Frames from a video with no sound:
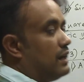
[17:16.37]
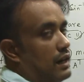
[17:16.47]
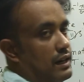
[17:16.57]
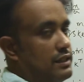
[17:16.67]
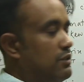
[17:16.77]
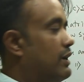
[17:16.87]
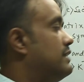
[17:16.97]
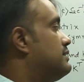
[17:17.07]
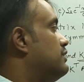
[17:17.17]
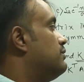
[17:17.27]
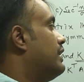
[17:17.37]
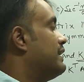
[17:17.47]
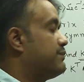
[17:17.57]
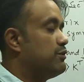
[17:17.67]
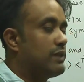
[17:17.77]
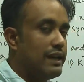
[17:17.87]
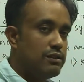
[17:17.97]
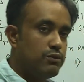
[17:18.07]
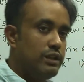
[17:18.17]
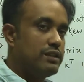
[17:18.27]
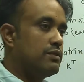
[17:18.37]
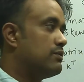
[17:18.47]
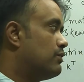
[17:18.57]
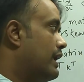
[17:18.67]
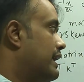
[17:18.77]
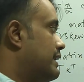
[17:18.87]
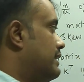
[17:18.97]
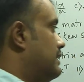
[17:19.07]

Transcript: Otherwise you have to calculate y